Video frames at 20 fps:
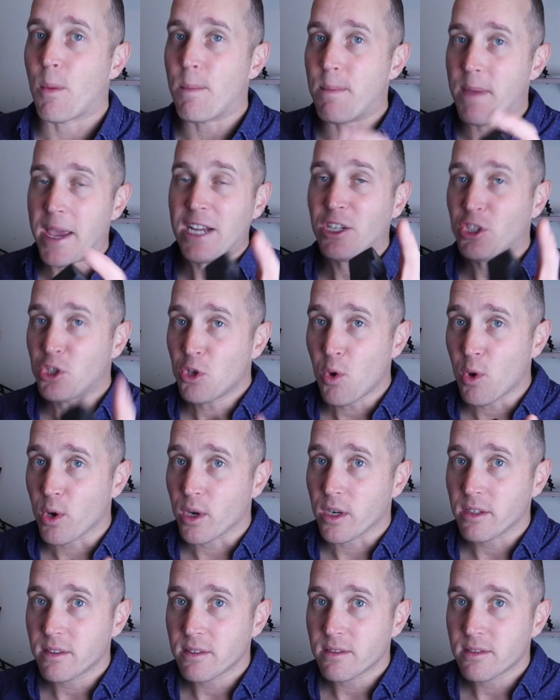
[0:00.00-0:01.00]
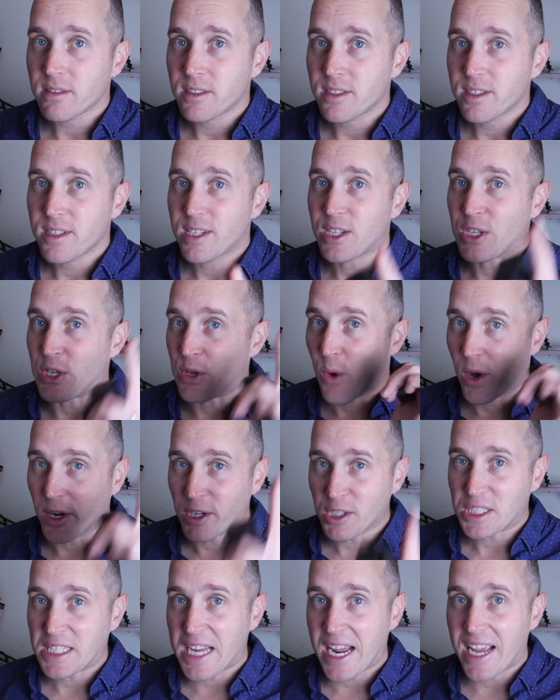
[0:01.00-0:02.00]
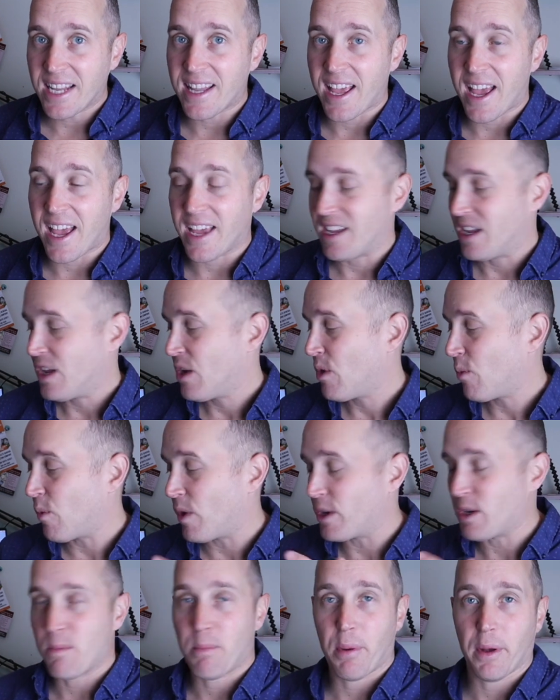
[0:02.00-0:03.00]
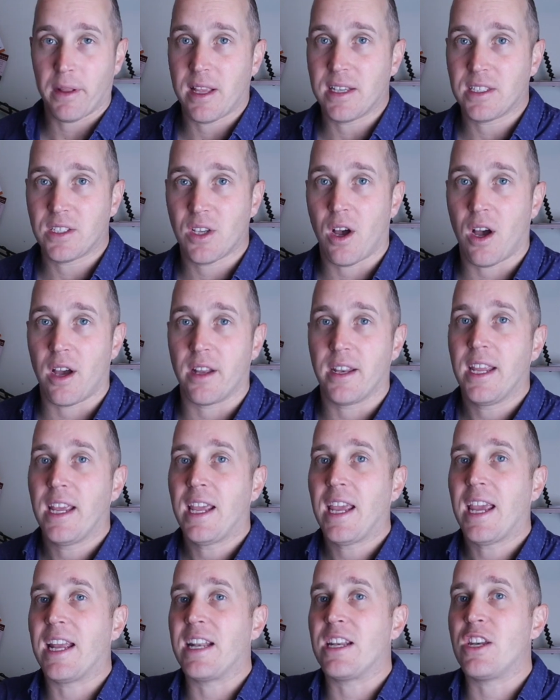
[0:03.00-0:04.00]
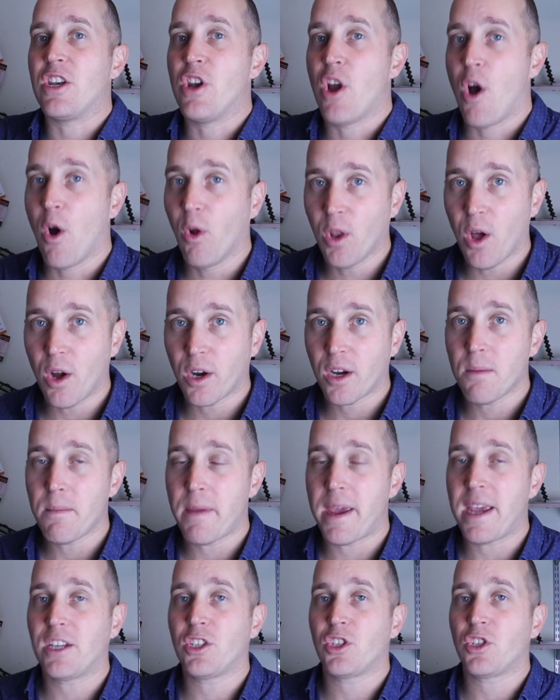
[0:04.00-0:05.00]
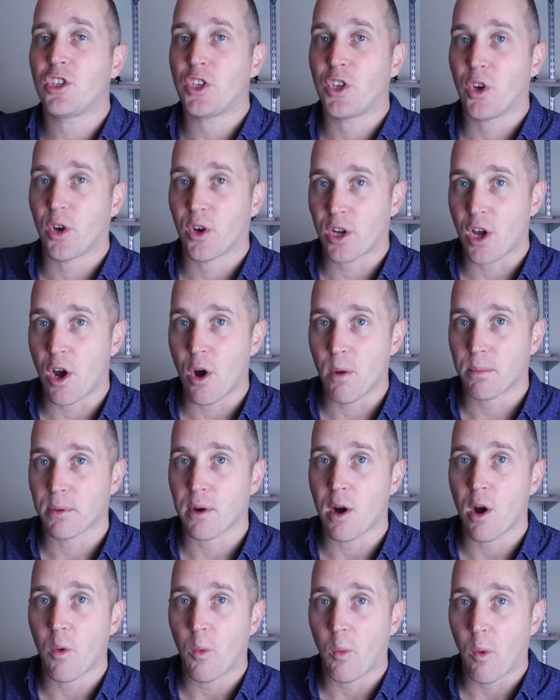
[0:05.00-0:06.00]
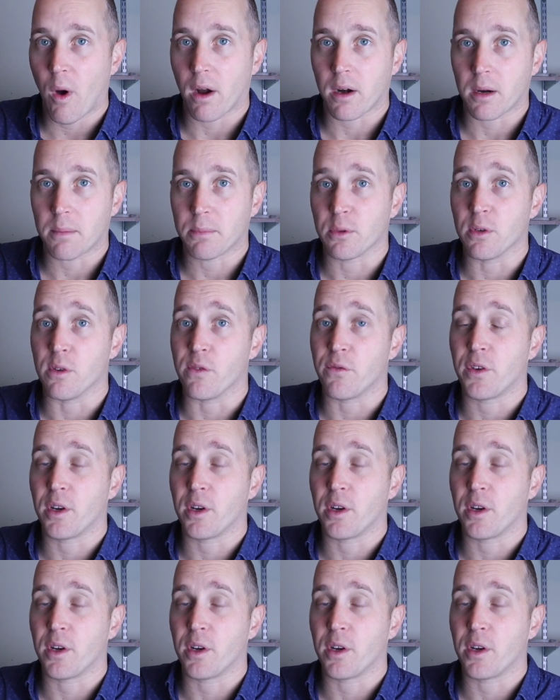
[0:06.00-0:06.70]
make sure you understand that when you put this on. It no longer makes your GoPro waterproof.